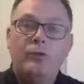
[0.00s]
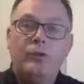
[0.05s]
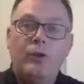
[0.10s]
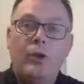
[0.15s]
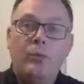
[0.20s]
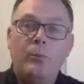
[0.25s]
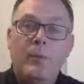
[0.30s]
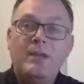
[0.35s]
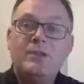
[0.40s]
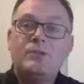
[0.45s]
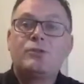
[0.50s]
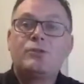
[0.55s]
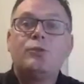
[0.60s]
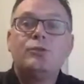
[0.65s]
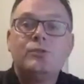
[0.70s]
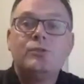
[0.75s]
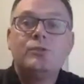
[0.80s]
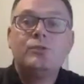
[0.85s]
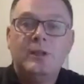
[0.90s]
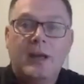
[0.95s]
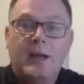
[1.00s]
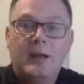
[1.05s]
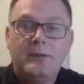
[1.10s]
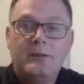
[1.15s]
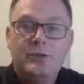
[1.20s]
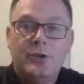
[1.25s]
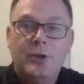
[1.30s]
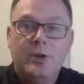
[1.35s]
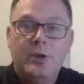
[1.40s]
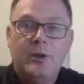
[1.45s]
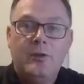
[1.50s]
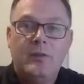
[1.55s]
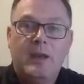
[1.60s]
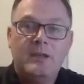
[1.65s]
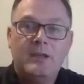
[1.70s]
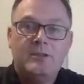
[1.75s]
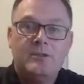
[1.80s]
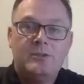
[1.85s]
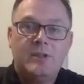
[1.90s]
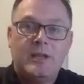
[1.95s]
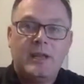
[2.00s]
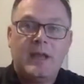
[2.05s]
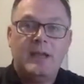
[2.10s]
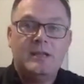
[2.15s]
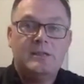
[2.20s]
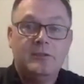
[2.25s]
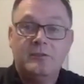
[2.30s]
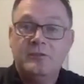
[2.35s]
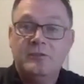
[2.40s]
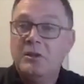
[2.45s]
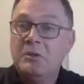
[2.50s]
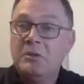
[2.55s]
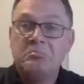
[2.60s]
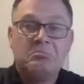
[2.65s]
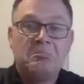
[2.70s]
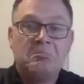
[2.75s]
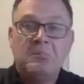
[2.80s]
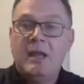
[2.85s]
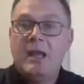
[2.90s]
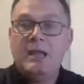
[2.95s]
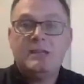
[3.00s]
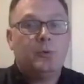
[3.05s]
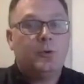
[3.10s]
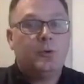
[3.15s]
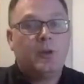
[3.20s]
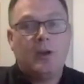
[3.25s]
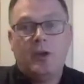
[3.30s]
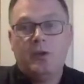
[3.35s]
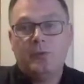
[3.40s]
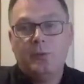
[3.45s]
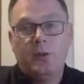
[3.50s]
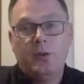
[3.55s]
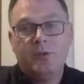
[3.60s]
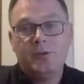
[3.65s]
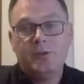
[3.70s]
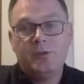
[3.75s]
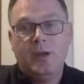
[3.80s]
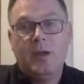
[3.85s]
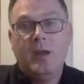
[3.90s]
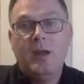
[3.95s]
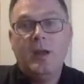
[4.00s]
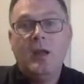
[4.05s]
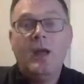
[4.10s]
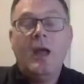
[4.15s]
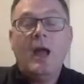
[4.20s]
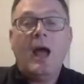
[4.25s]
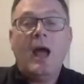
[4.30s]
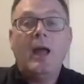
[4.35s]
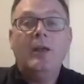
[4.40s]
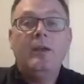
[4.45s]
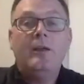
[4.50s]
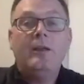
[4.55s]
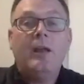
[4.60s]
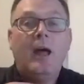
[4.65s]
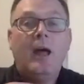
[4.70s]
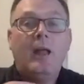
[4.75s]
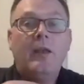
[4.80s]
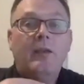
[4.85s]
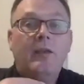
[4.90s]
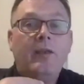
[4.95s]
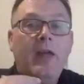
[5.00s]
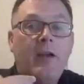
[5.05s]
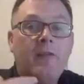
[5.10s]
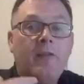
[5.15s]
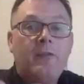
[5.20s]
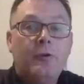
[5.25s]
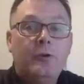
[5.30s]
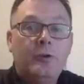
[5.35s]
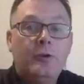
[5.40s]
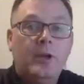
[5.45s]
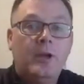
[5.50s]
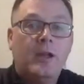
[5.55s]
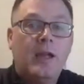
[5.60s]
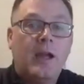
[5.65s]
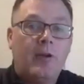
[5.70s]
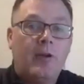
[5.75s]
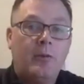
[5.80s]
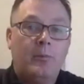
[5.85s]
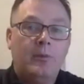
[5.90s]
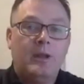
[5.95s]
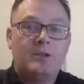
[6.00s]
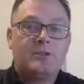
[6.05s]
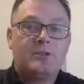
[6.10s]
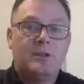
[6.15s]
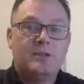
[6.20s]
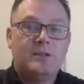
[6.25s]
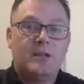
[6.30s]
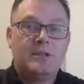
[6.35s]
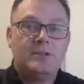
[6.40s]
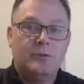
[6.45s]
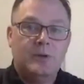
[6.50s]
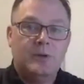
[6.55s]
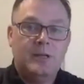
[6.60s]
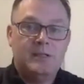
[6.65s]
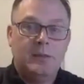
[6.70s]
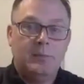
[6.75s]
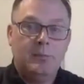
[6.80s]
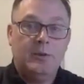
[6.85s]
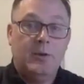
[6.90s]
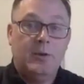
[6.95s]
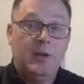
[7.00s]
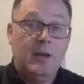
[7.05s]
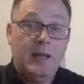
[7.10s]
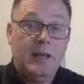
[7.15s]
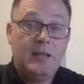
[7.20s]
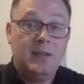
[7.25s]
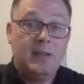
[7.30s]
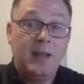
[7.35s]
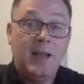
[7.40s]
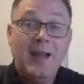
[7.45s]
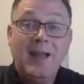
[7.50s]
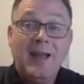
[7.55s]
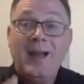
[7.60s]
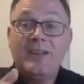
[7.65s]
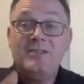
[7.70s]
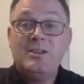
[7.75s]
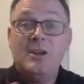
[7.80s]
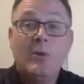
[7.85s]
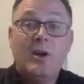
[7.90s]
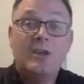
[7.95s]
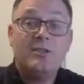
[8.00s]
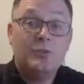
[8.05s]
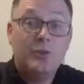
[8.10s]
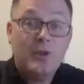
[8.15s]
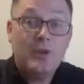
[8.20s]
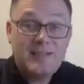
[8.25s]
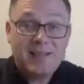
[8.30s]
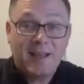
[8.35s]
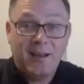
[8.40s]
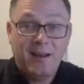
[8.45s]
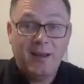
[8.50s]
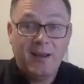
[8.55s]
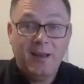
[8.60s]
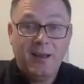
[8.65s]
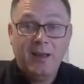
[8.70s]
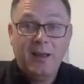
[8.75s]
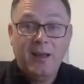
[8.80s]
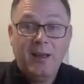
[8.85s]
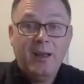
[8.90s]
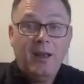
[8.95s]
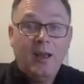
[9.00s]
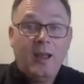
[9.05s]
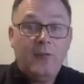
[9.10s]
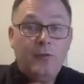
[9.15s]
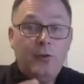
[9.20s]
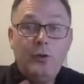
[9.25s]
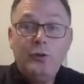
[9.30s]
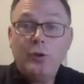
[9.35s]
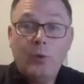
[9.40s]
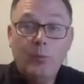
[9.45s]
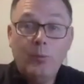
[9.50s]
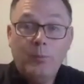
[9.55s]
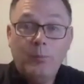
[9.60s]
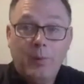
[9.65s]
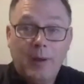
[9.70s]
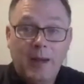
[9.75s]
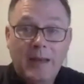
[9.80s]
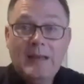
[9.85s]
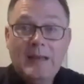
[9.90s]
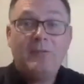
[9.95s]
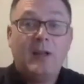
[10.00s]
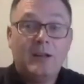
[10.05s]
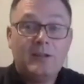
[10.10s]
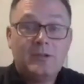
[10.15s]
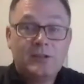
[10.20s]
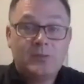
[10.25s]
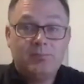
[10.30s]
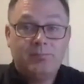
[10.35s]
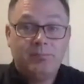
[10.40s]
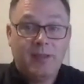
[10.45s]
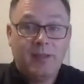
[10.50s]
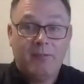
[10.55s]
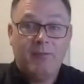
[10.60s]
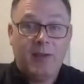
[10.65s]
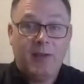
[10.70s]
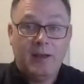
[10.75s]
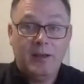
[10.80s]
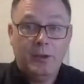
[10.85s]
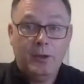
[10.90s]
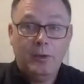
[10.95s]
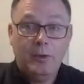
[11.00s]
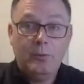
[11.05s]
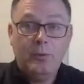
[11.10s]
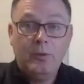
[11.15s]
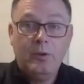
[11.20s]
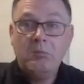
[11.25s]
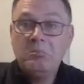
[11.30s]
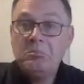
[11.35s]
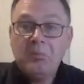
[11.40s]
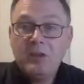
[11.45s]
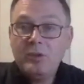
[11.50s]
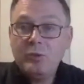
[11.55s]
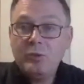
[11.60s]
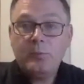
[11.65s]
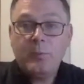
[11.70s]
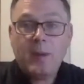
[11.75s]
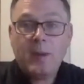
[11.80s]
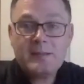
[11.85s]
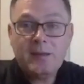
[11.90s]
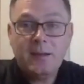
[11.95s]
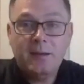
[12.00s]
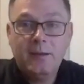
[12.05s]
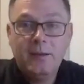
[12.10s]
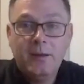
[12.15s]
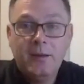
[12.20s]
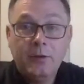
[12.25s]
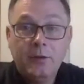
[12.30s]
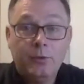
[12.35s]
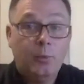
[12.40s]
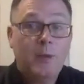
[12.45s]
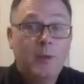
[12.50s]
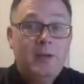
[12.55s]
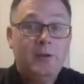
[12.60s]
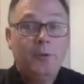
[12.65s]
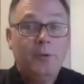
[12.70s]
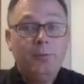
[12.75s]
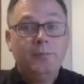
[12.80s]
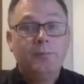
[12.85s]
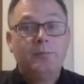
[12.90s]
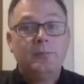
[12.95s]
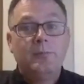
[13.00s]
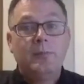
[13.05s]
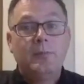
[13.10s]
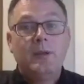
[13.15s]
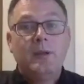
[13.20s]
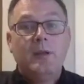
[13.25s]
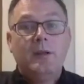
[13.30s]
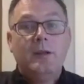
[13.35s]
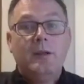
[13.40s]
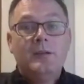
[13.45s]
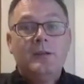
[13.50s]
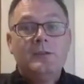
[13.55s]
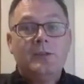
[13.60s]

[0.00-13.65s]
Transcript: mistrust in that journey. Then it's just a case of, here's what the car's worth, sir. And therefore you can carry on with that transaction really simply, really easily. And you know what, as a retailer, if you don't believe that value, it doesn't matter, because we do. So